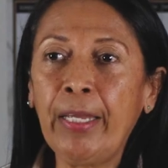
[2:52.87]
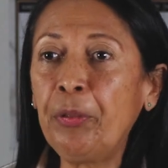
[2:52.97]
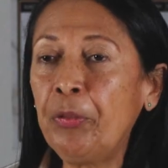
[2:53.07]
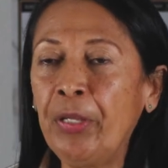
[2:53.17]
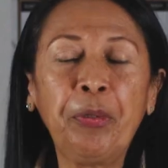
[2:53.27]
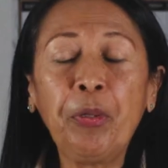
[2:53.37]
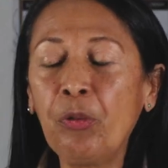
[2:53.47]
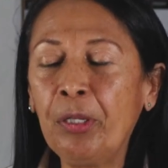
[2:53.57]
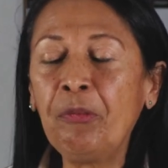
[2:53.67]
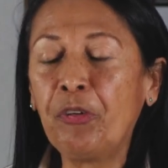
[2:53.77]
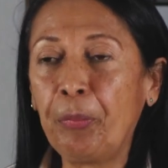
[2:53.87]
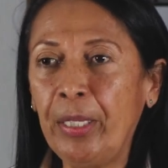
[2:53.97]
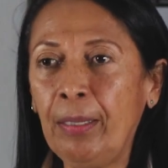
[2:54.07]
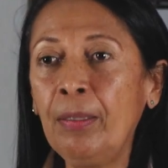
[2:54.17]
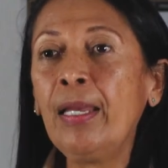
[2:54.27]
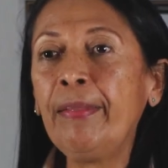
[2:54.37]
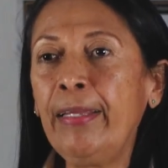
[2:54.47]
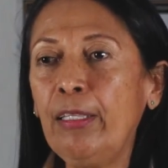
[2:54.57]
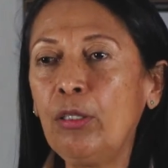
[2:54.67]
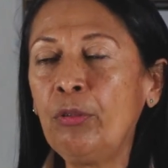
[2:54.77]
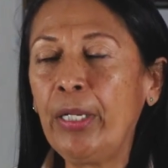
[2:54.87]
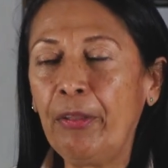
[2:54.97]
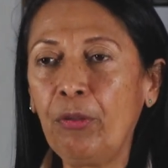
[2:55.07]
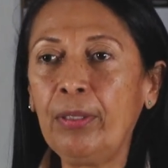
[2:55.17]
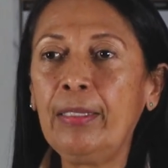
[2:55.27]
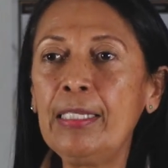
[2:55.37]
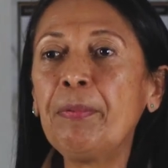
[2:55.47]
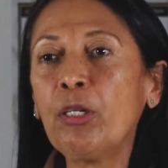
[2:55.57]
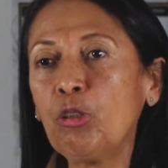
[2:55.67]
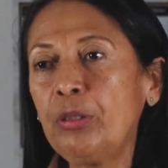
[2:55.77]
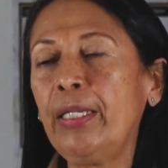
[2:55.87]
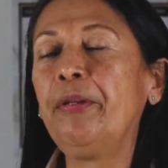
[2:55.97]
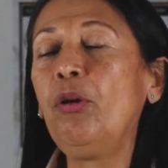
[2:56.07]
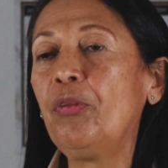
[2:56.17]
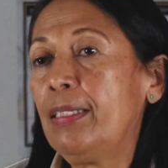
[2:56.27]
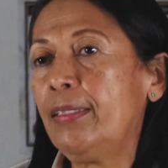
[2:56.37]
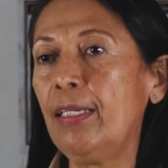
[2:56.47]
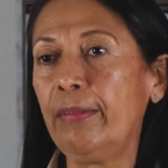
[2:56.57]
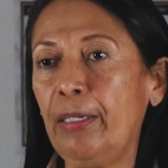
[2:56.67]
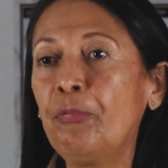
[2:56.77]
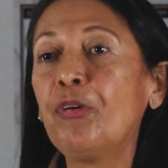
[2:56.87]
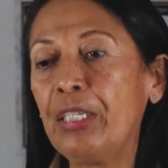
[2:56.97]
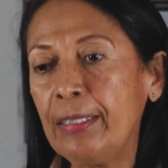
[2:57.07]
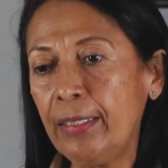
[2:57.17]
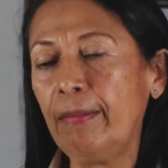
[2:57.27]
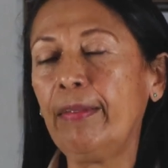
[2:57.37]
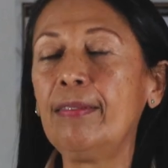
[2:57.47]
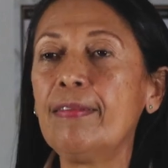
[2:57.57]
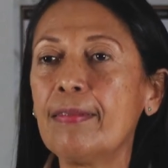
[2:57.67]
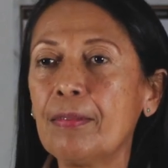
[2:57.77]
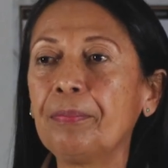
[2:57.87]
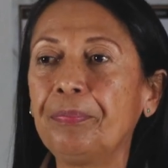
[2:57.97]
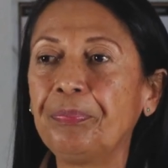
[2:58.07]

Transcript: they, they're not doing for me, they, they are doing this because they know the children, for the children's.